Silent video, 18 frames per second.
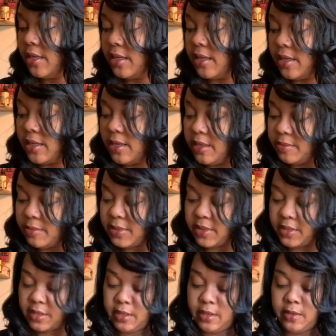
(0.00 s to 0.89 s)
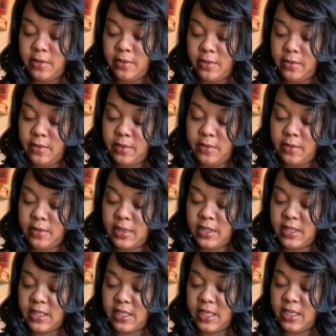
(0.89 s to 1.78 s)
Um, so
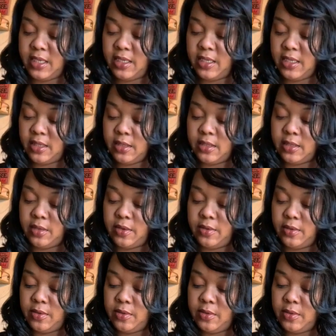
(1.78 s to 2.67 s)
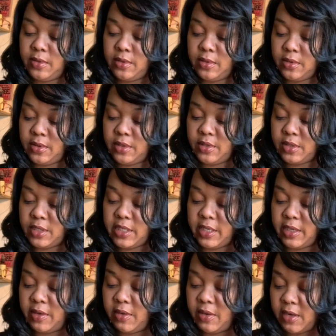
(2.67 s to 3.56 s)
let's get into your
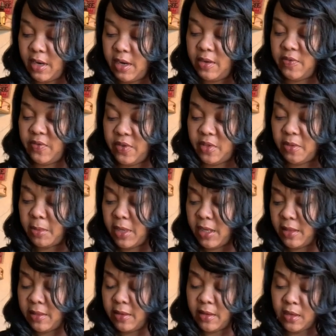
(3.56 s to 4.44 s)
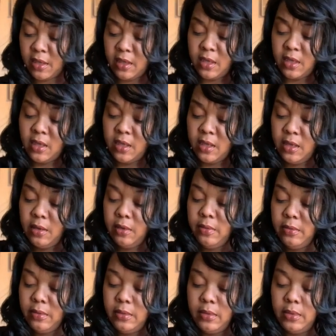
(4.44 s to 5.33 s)
tarot card for the month.
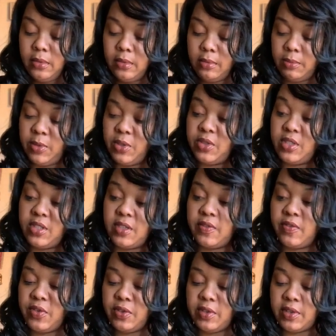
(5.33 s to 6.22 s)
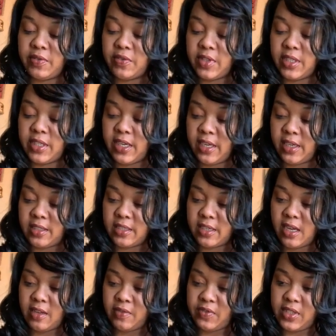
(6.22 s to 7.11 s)
I'm using a few different decks,
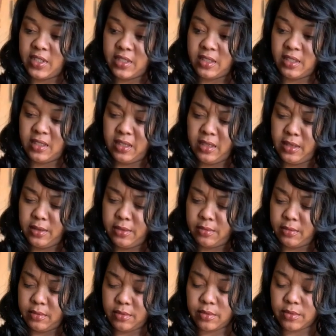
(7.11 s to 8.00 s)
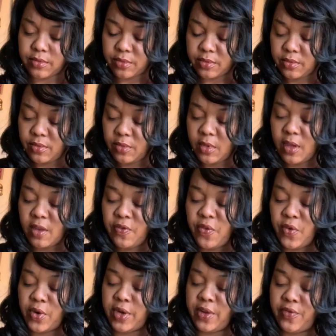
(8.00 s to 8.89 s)
obviously, like
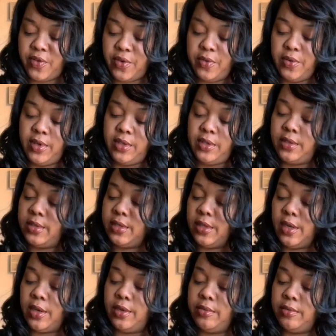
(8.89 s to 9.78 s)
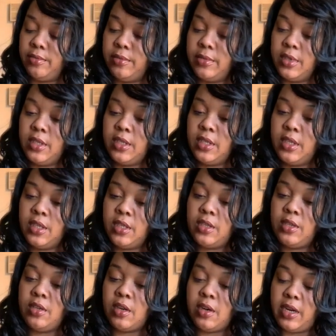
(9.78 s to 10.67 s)
four different ones, so
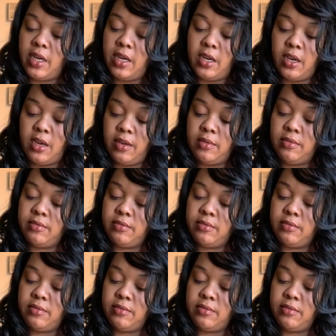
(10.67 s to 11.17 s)
you already know.